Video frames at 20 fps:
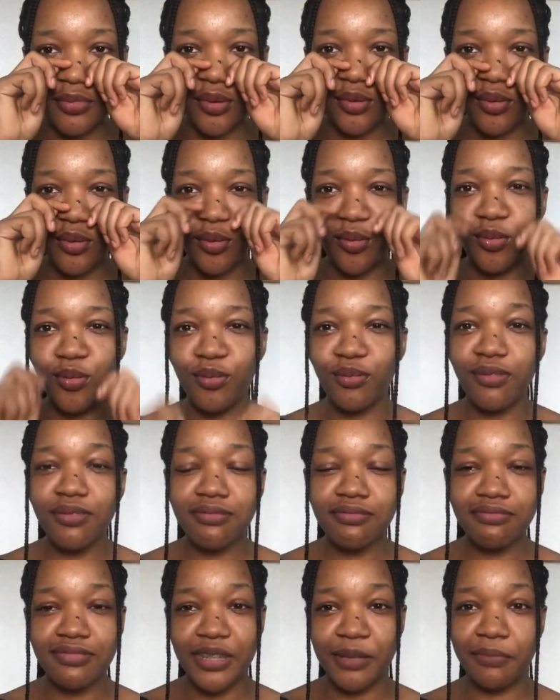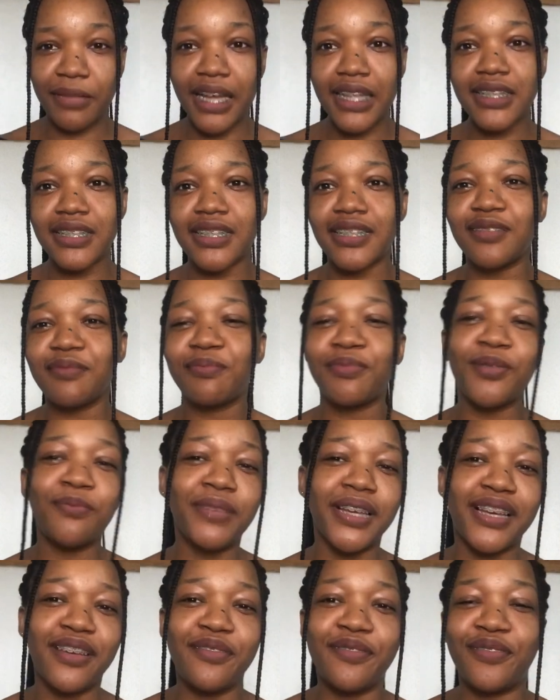boohoo imagine people
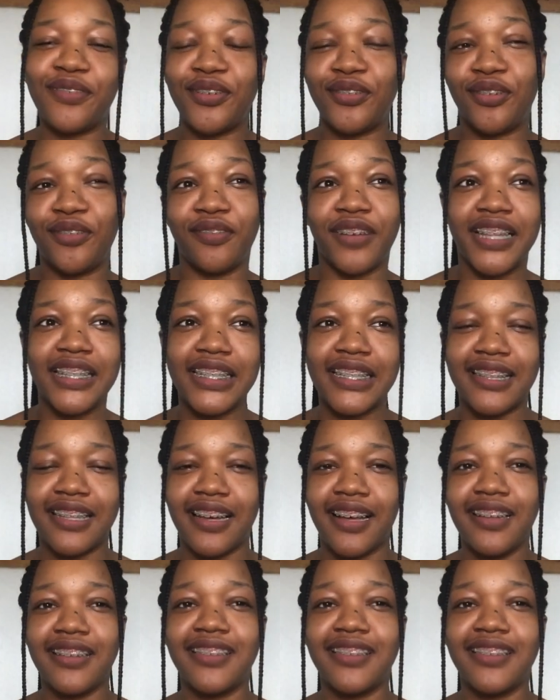making fun of anita